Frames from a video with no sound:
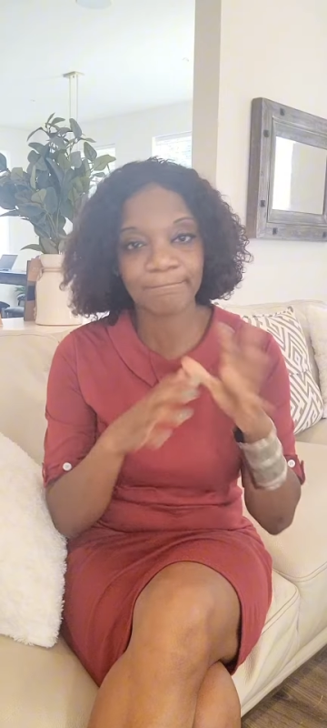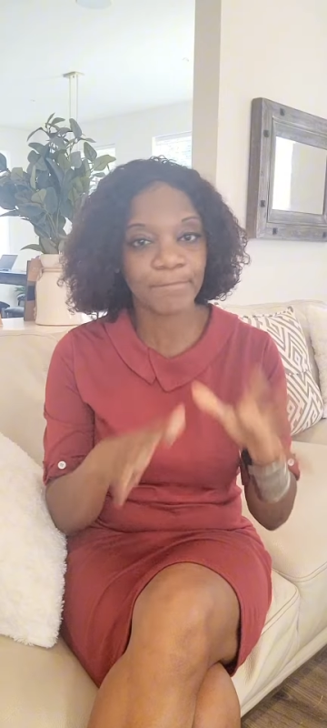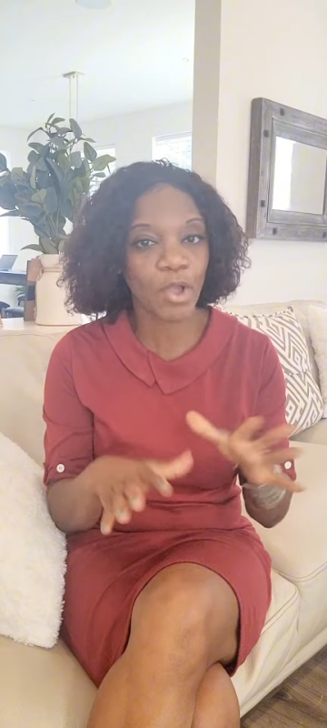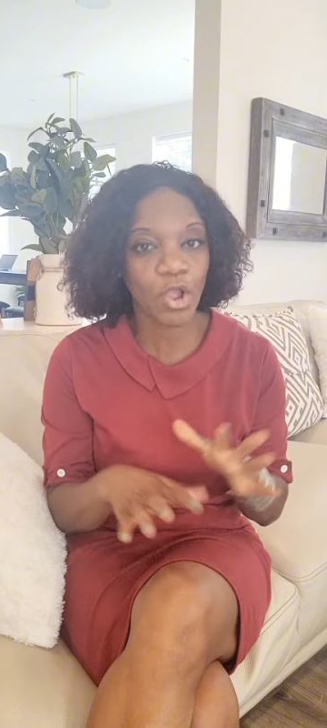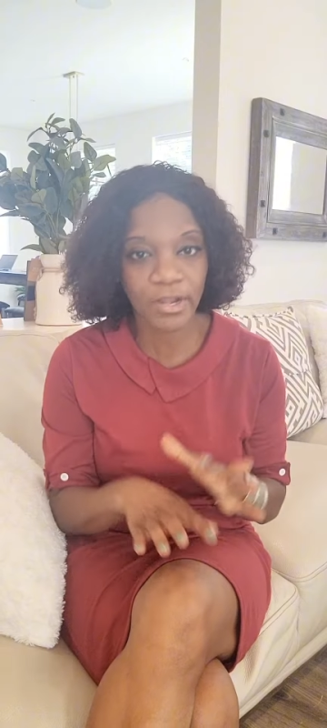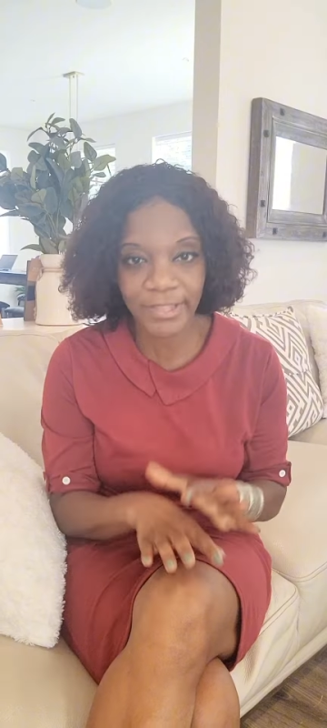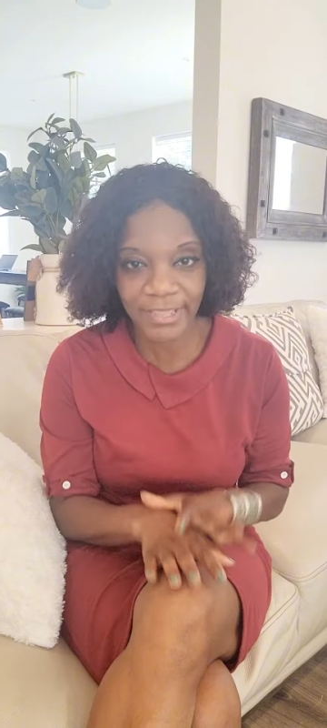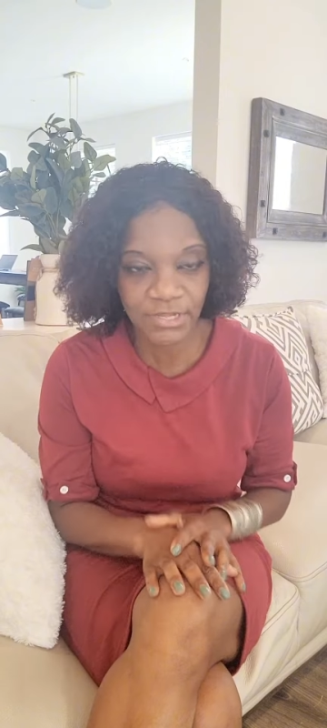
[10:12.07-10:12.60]
park
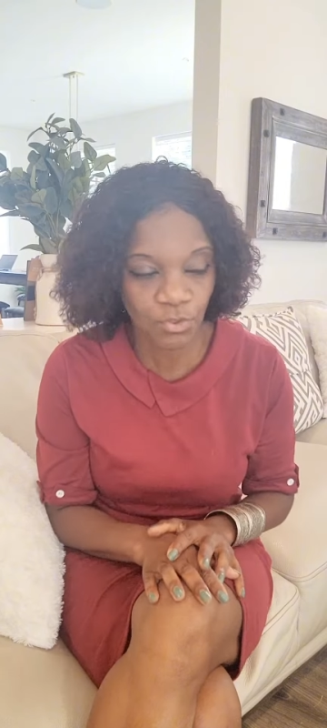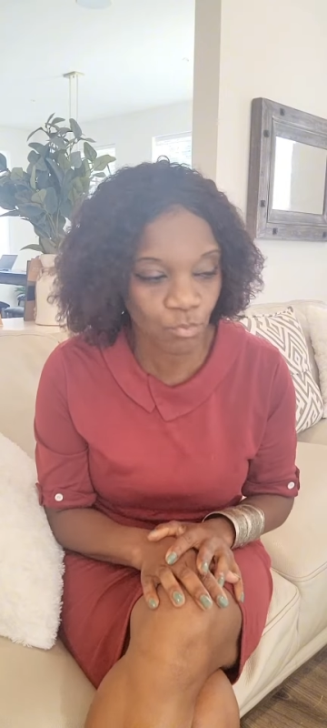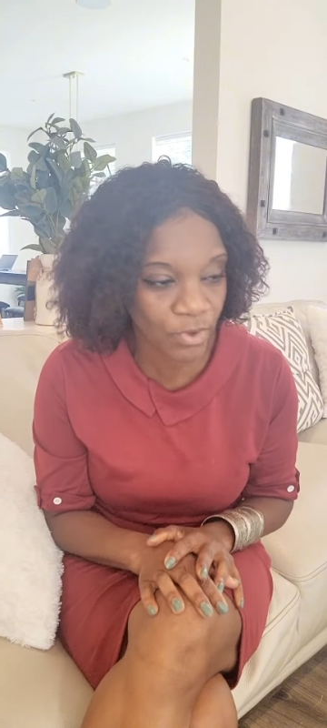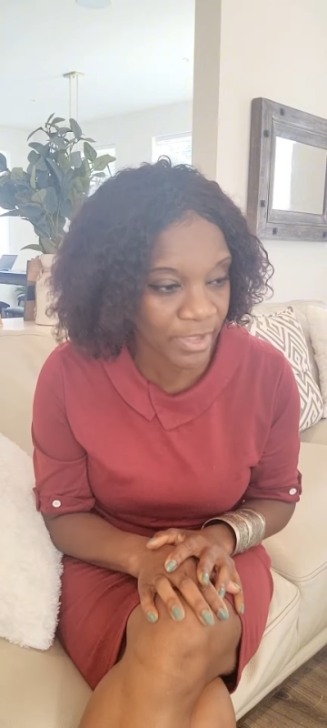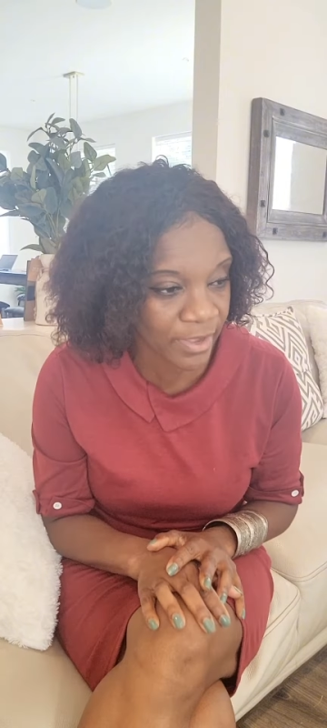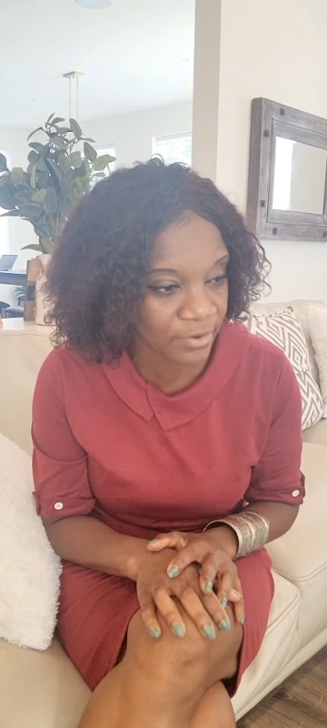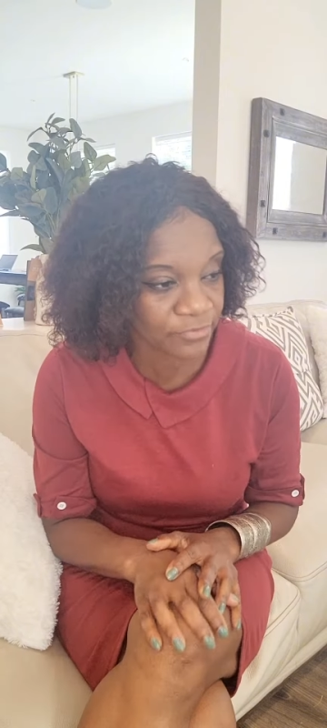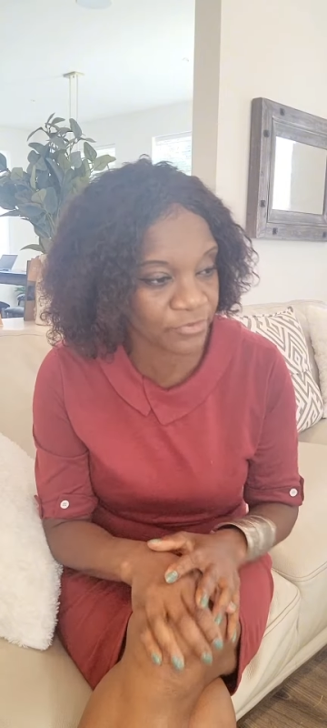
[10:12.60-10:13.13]

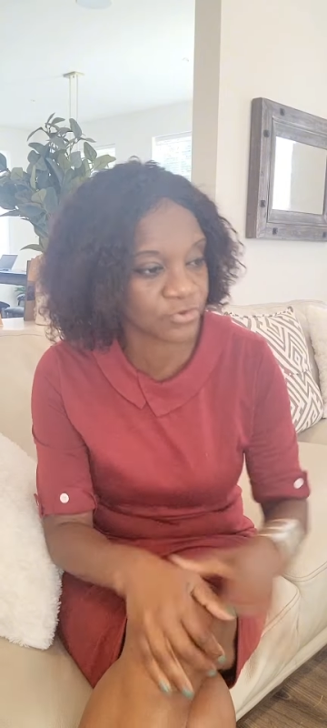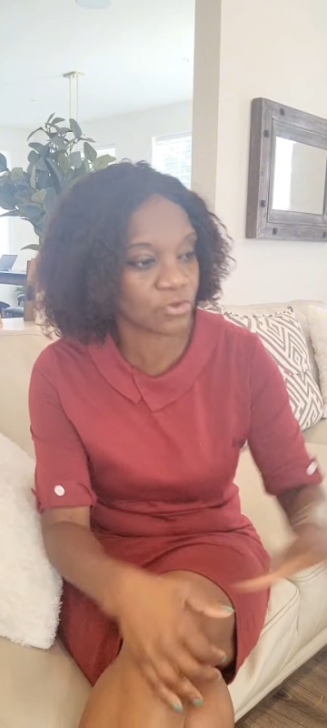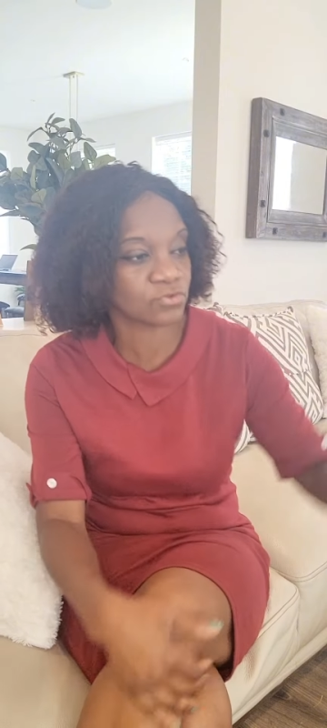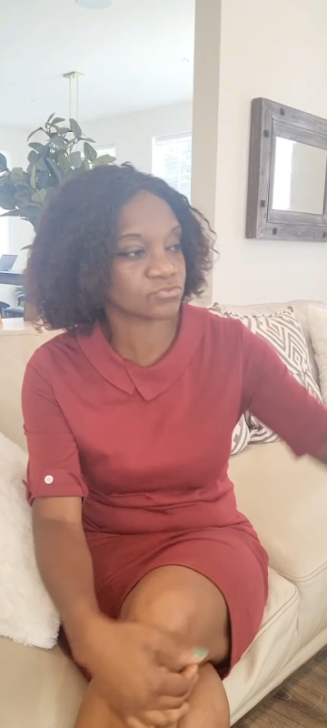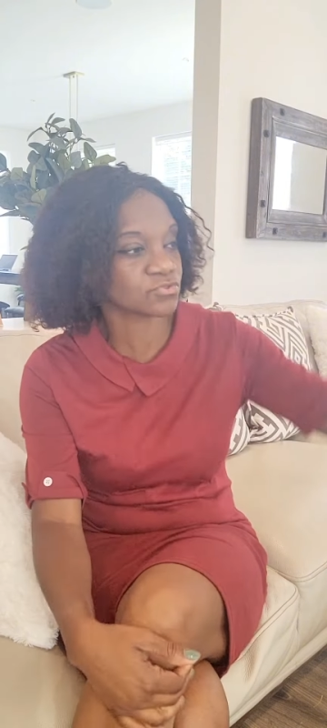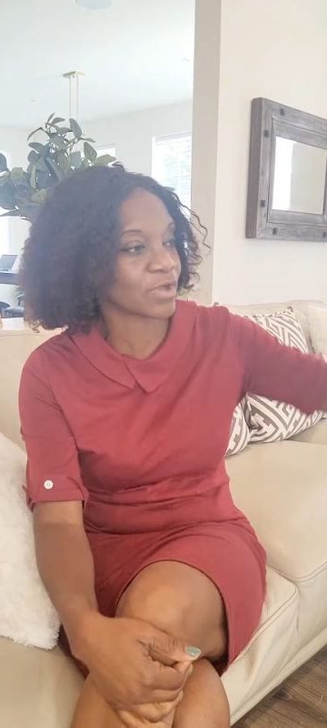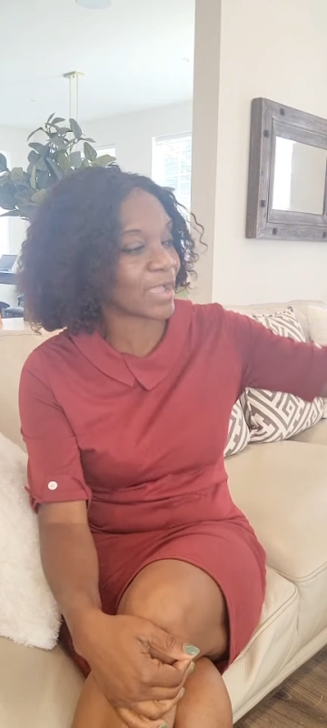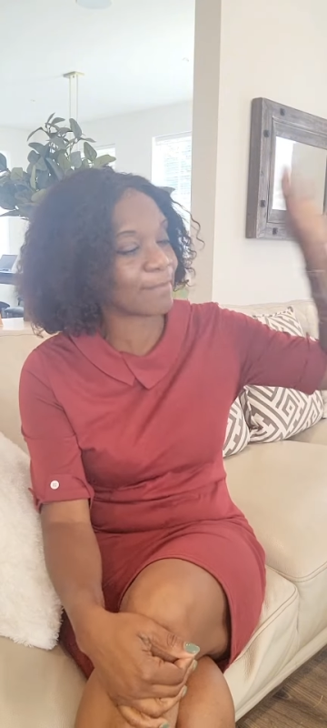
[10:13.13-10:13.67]
anywhere, you know,
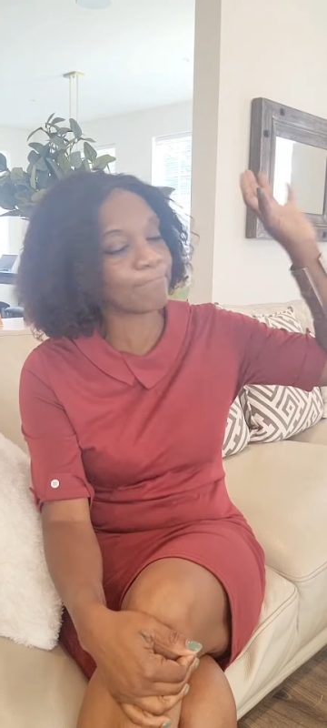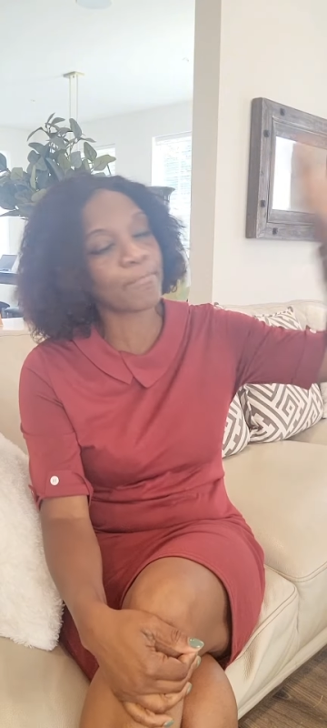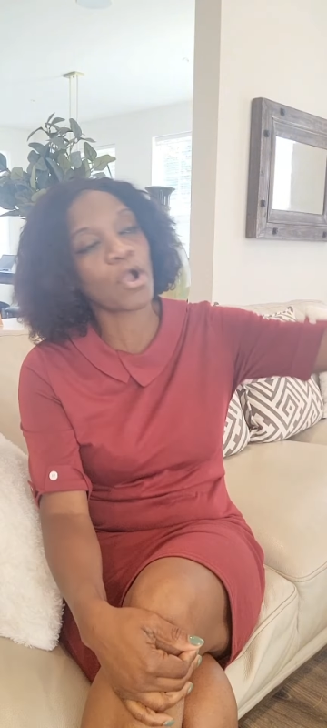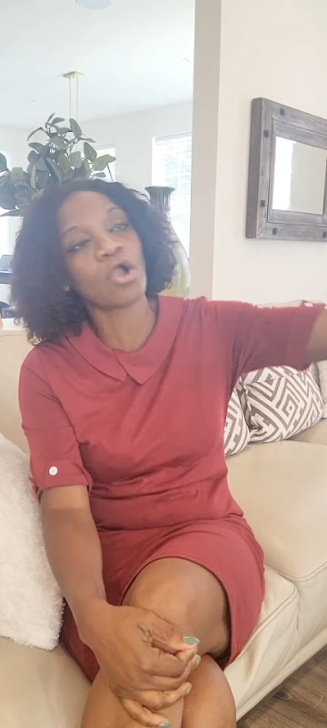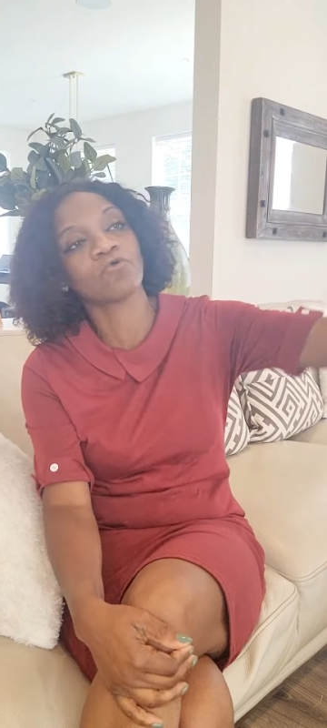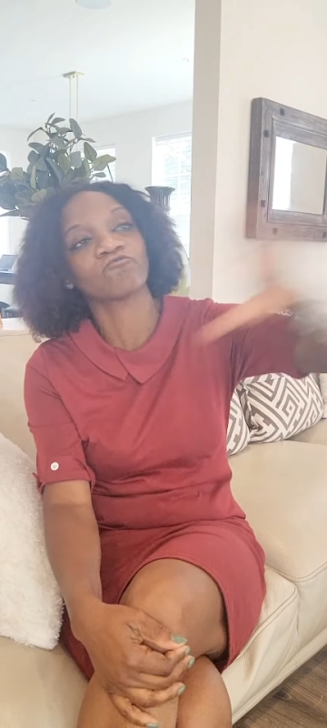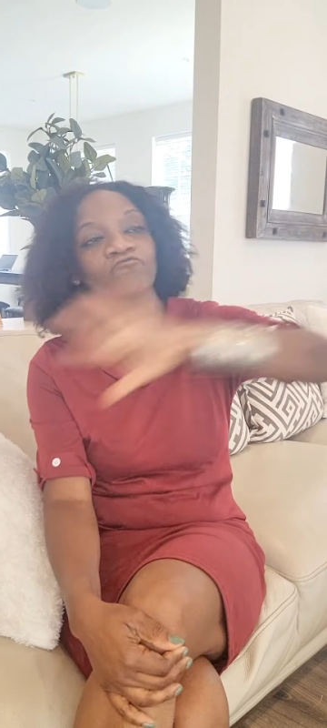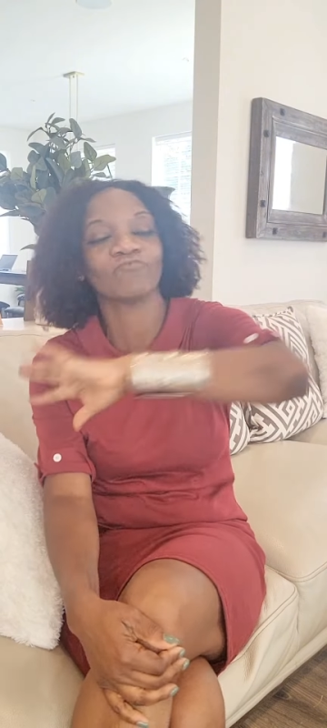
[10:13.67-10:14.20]
so I
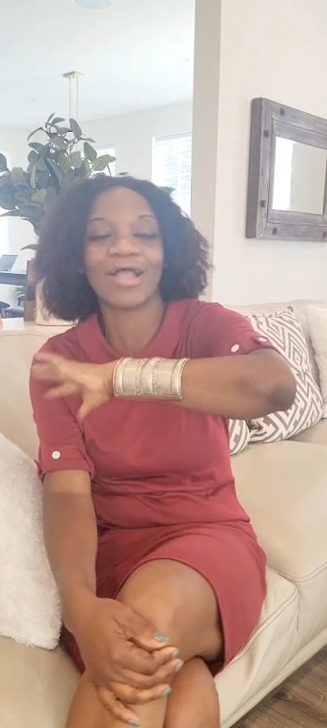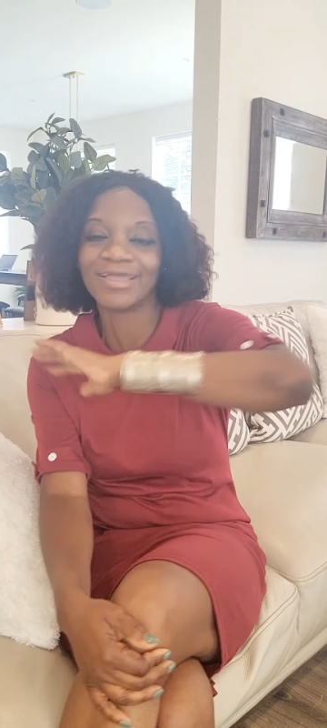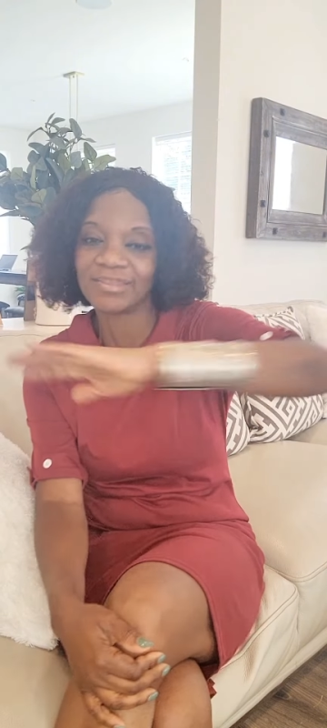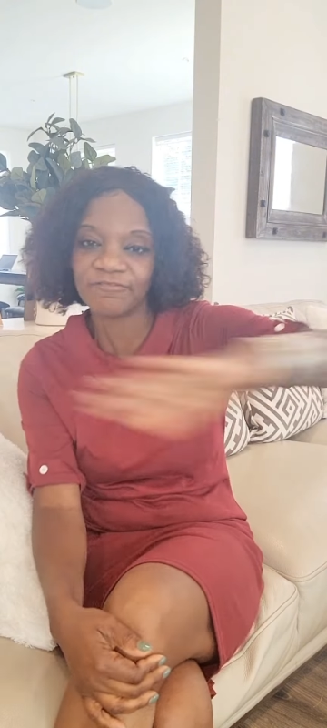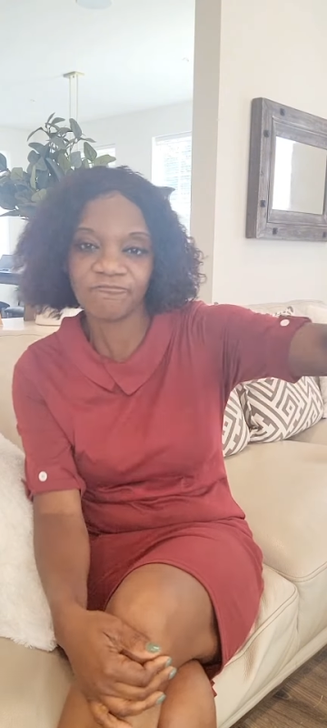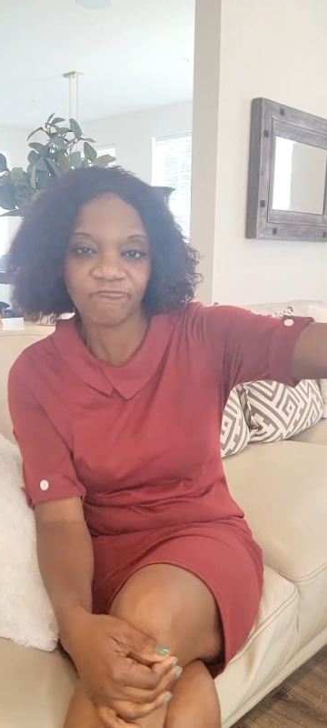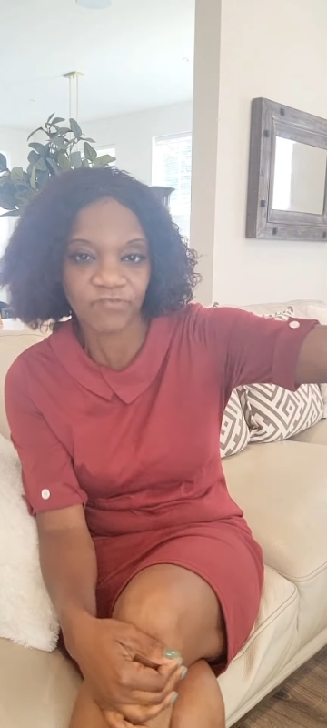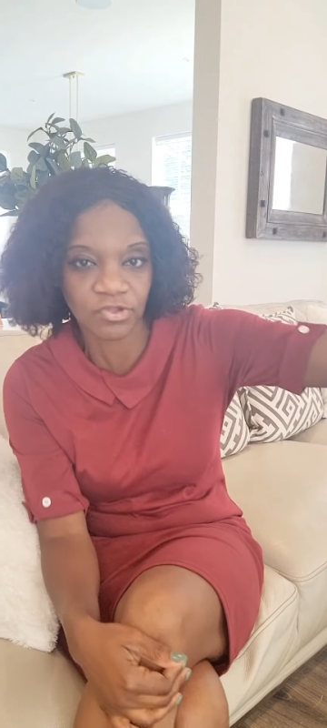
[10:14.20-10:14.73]
parked right in
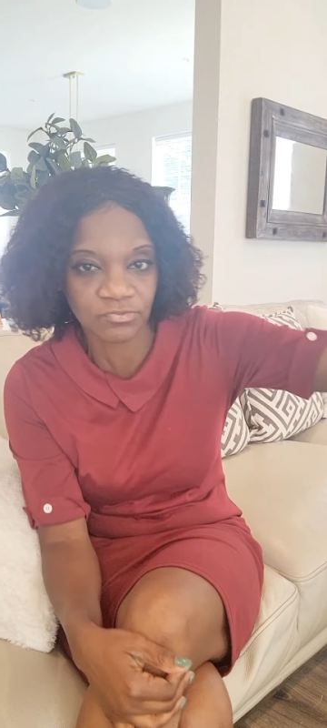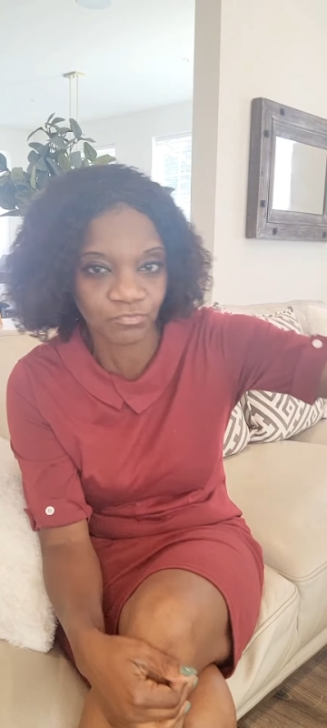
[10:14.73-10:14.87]
front